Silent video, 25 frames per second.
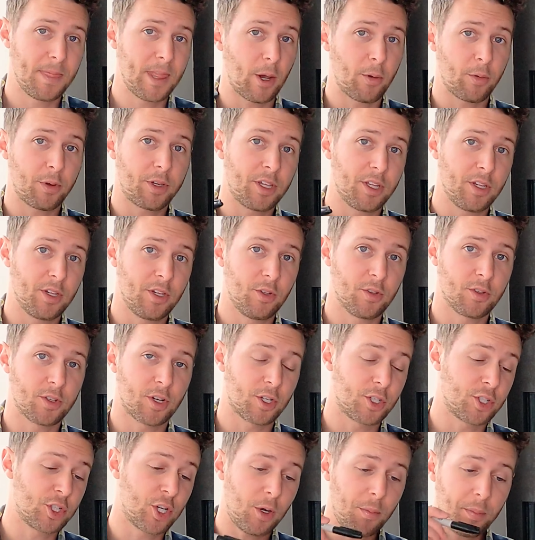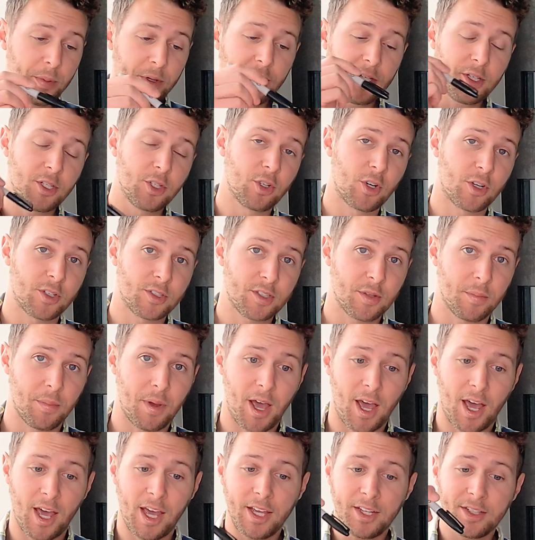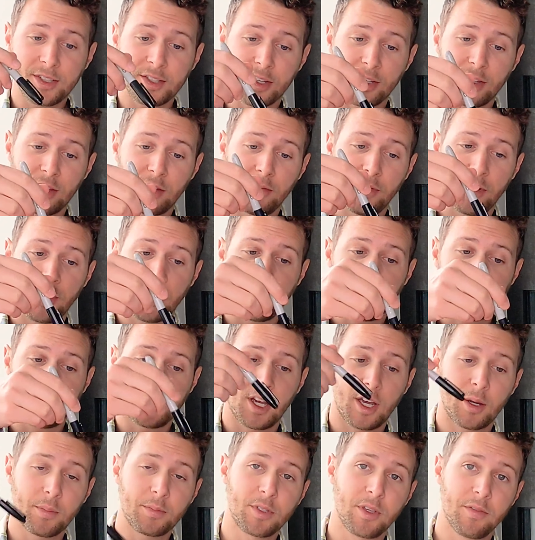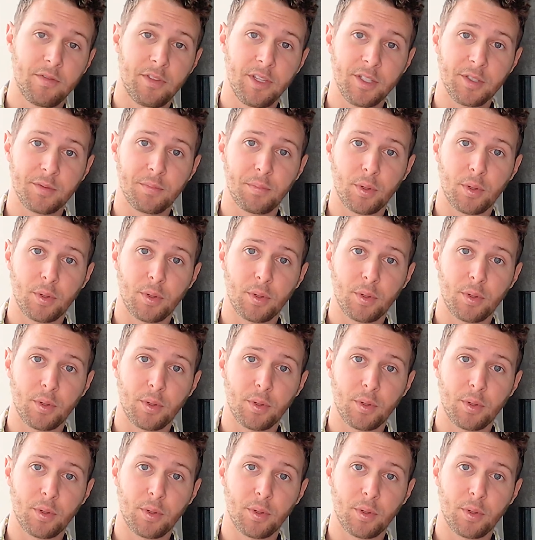Now we can use our Sharpie to draw some eyes on the very tops of these